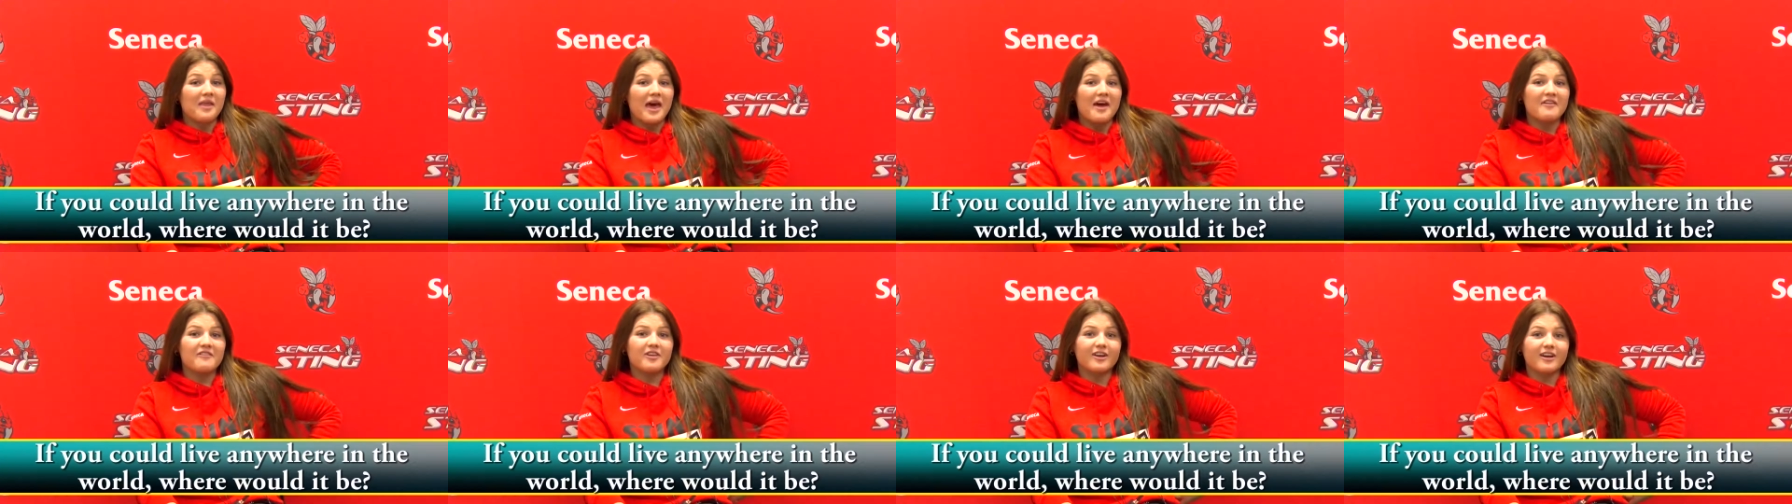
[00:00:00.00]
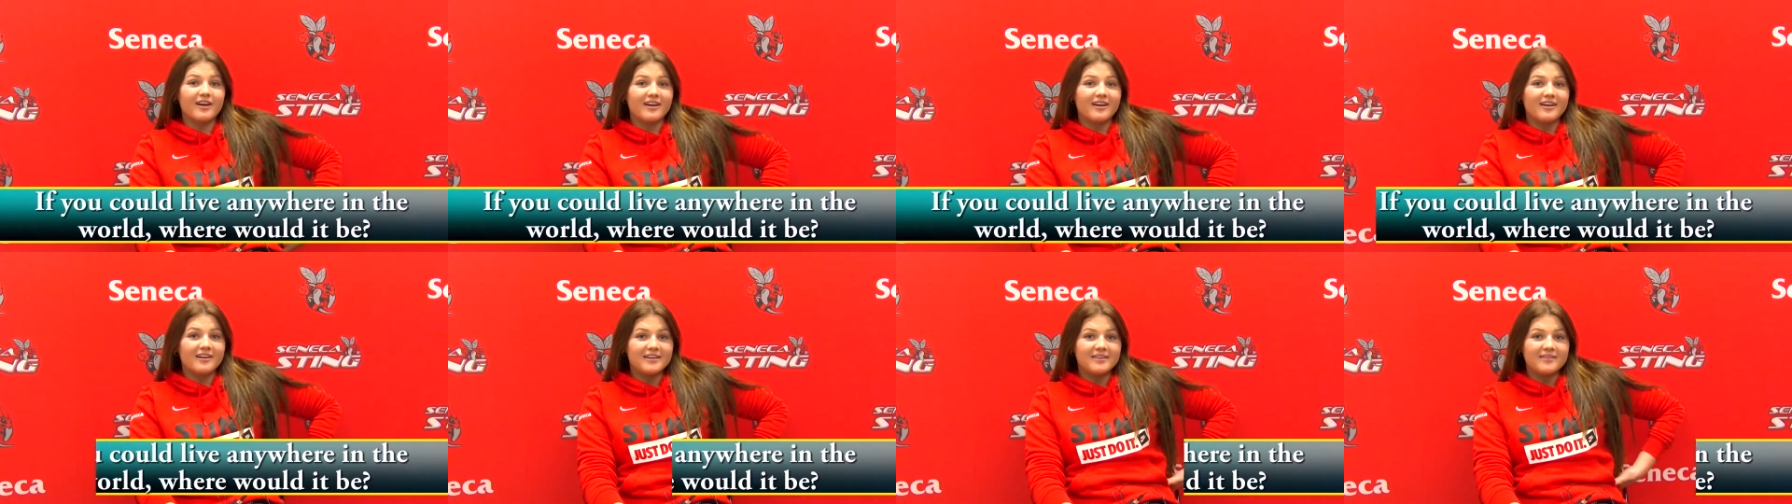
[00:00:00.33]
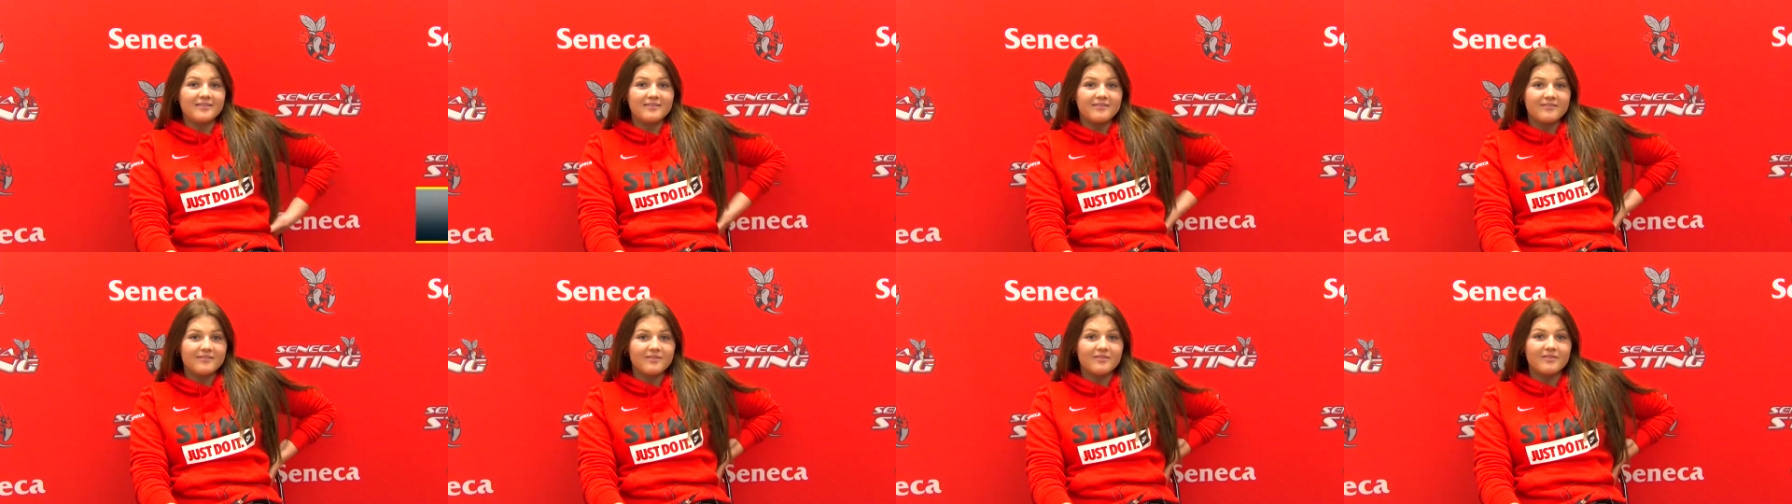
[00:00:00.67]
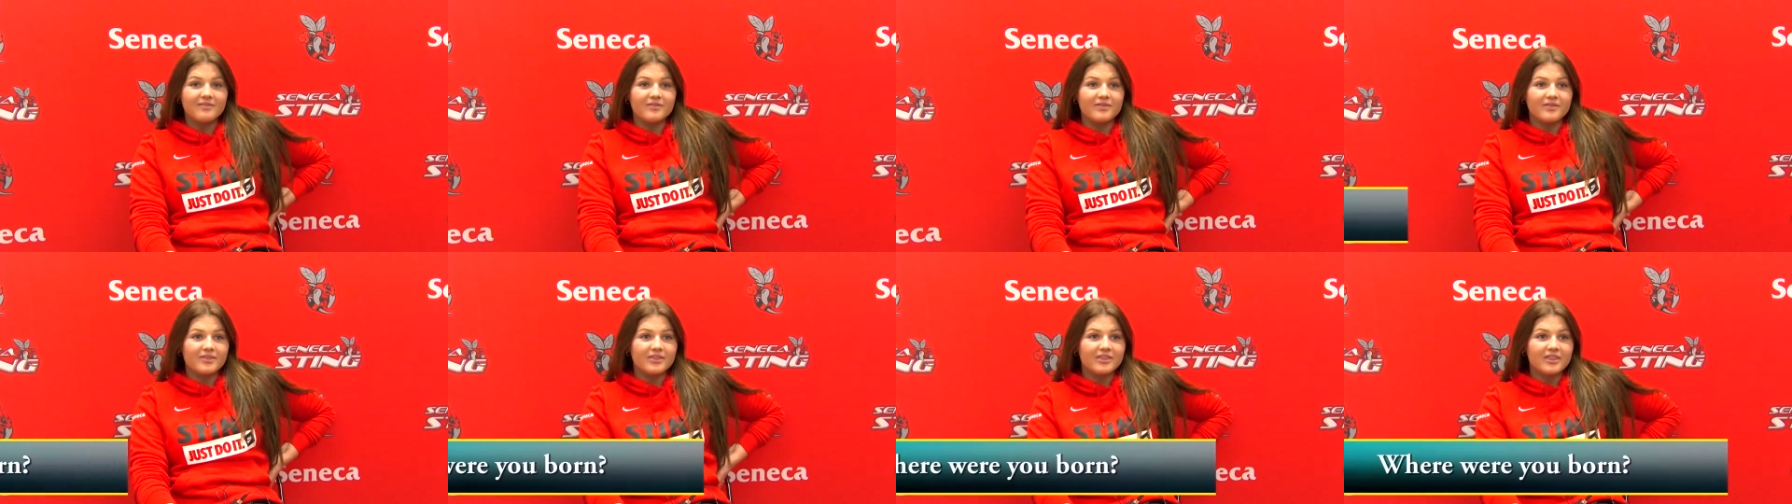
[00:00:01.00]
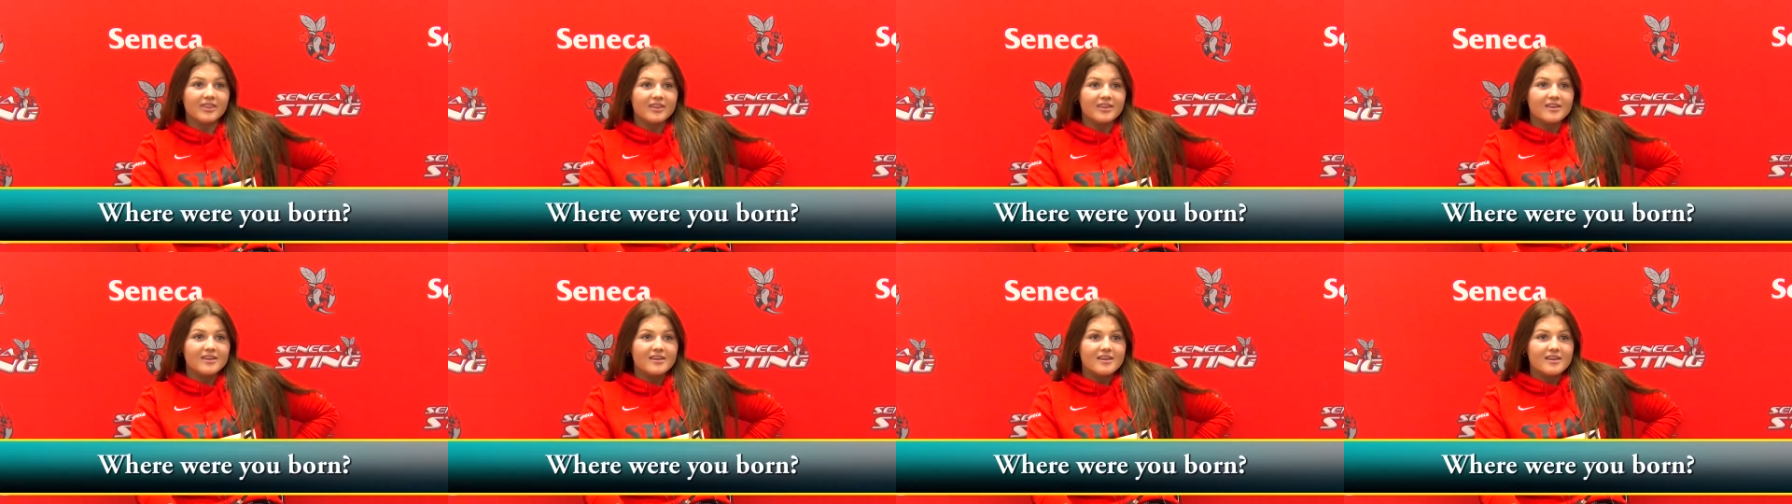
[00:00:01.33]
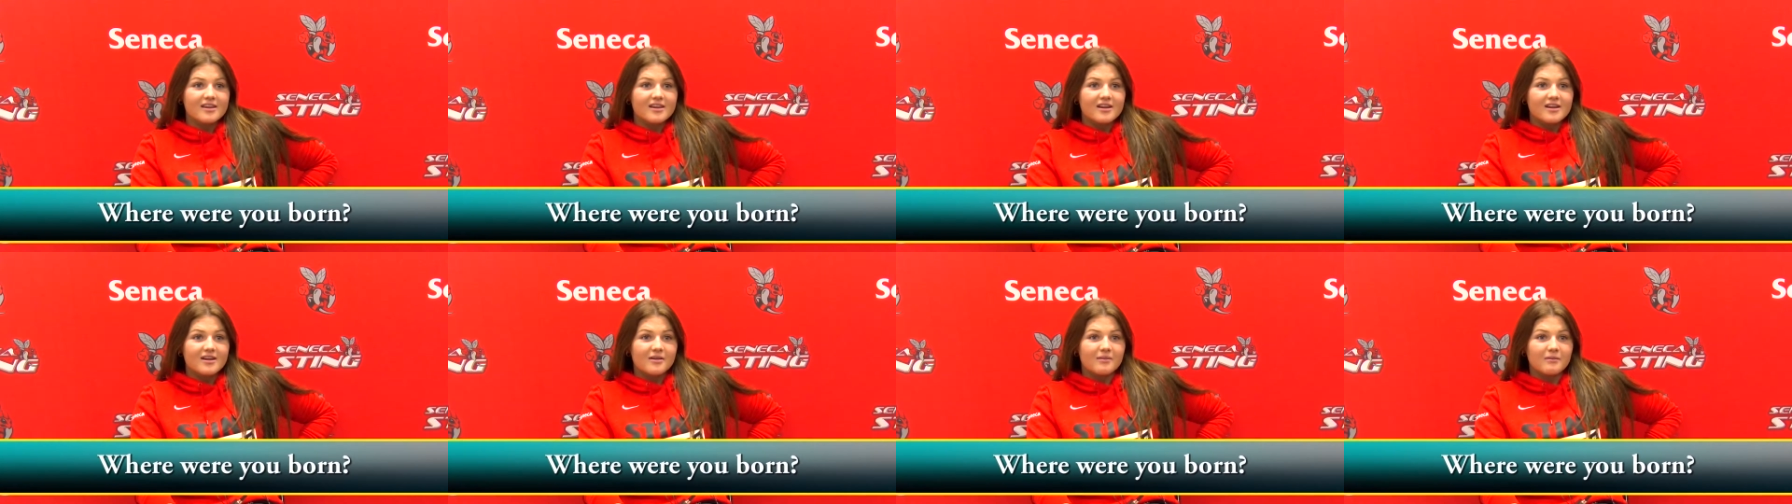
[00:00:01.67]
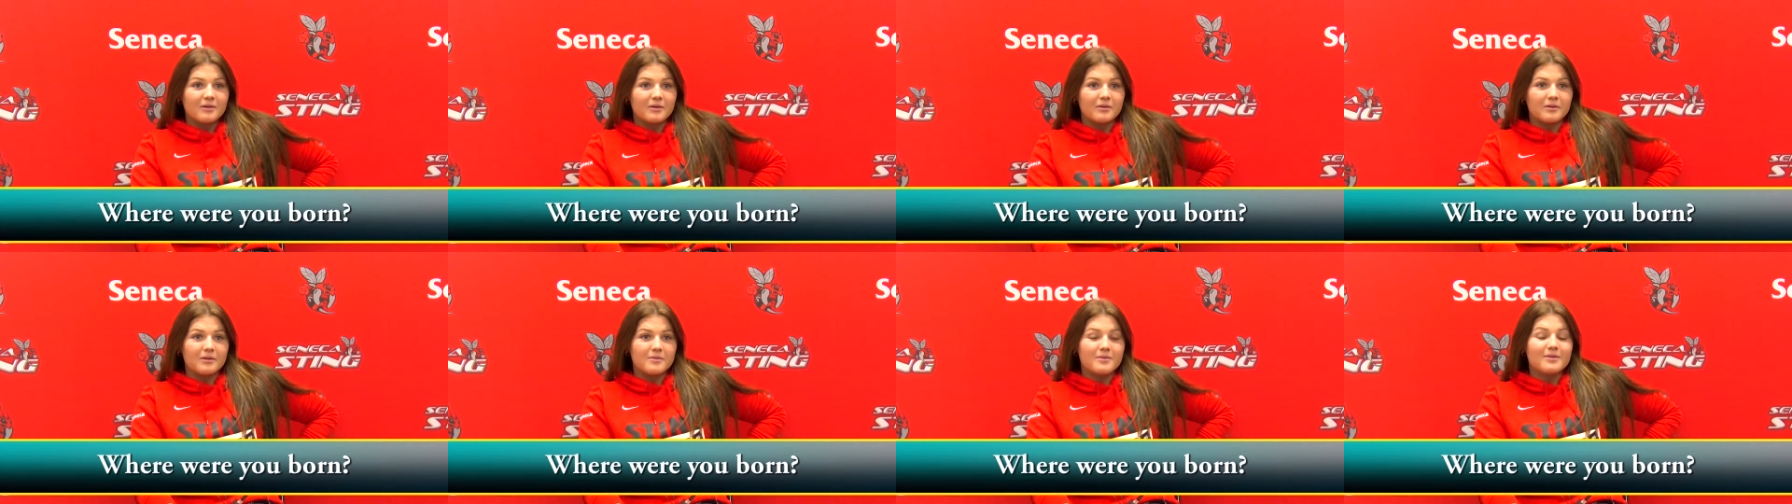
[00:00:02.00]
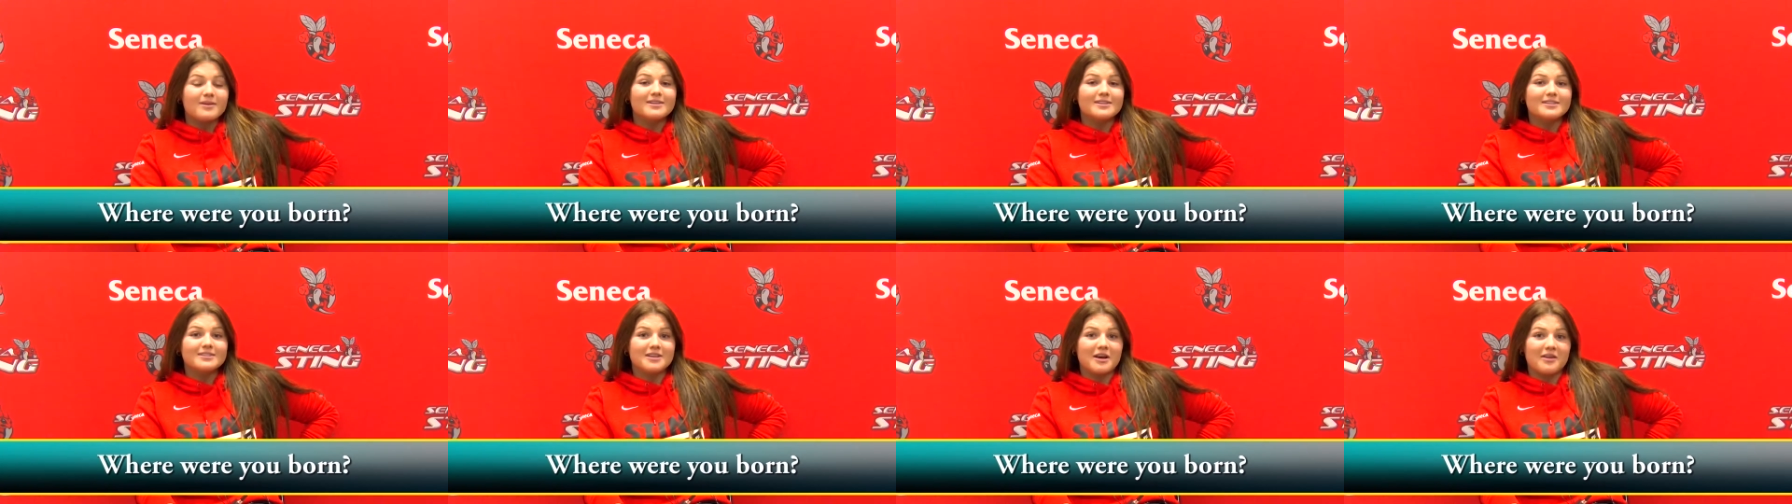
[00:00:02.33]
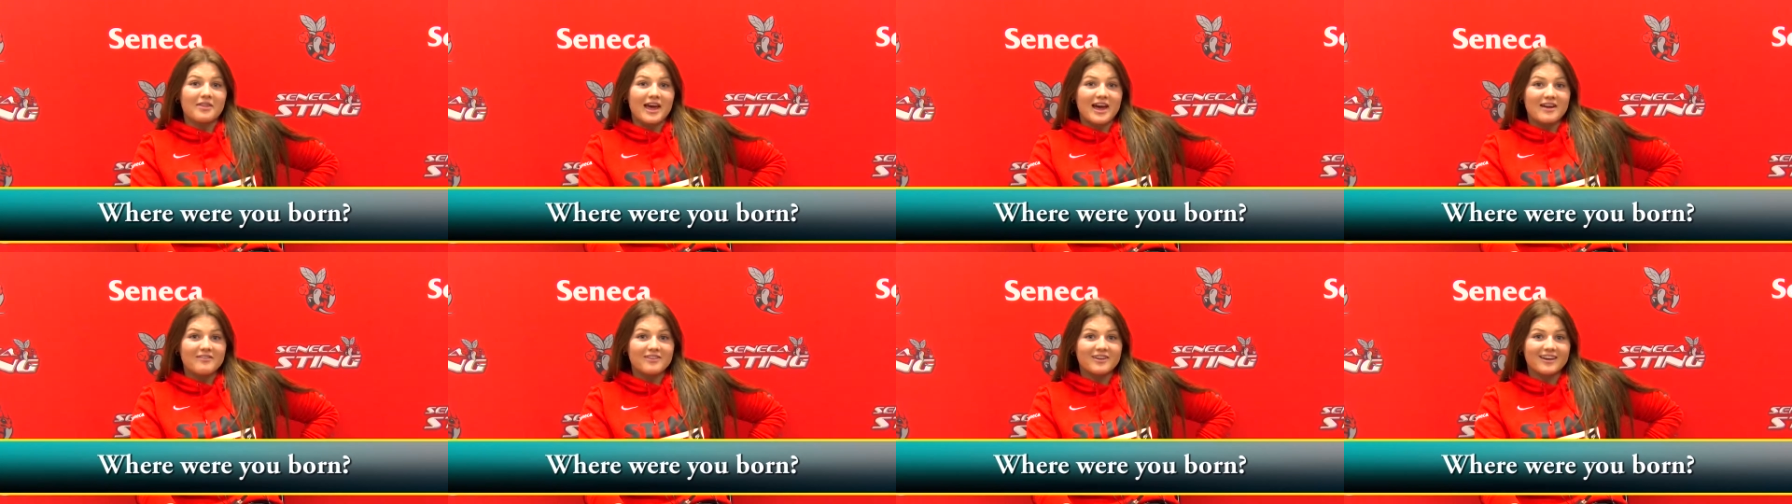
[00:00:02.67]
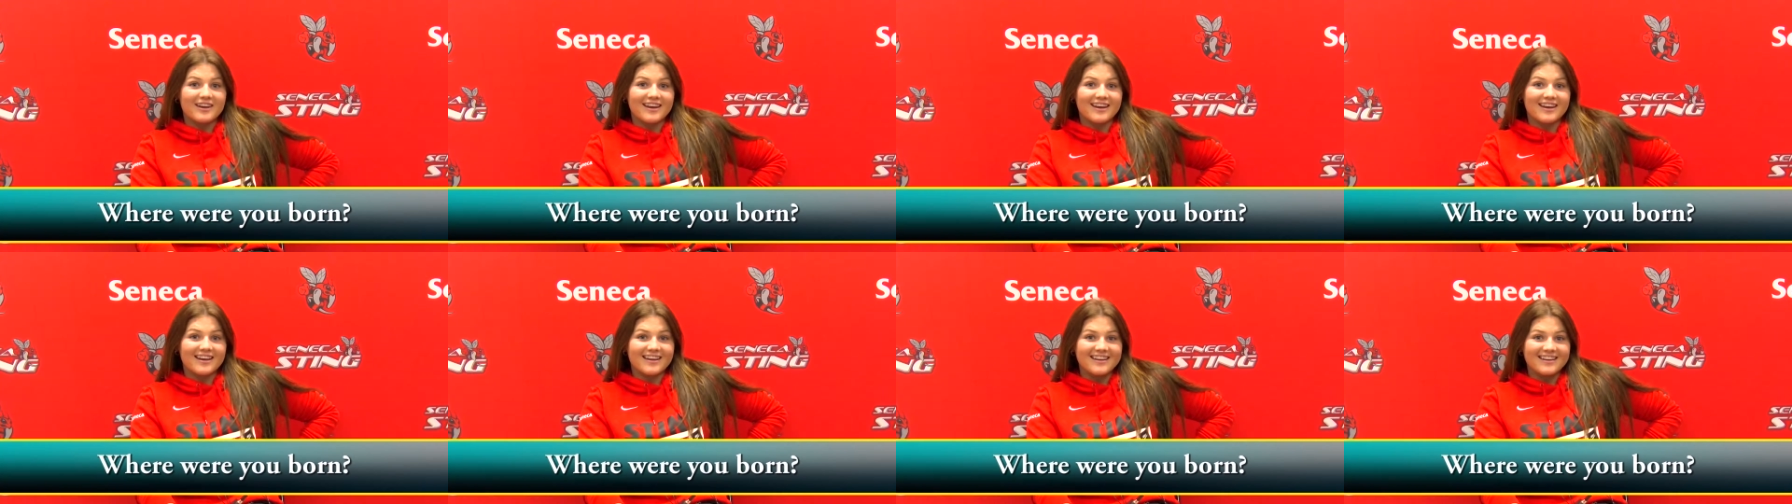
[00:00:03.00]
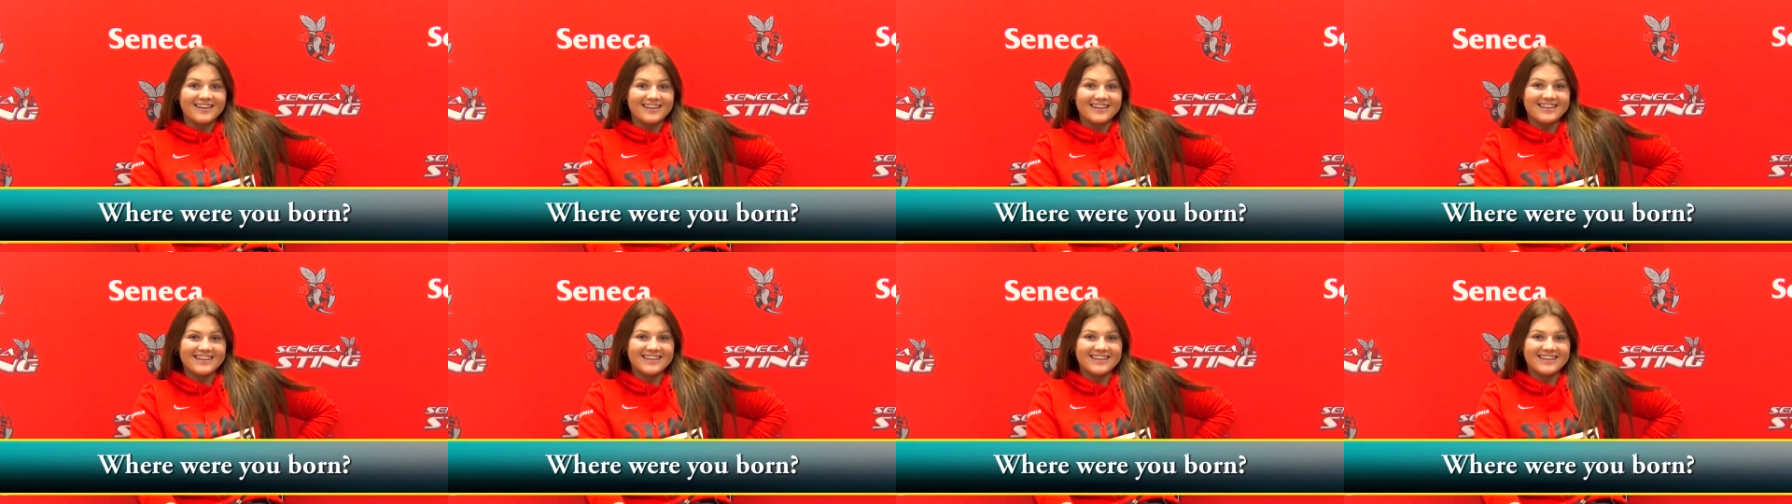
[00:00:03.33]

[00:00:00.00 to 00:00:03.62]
Africa? Where were you? South Africa?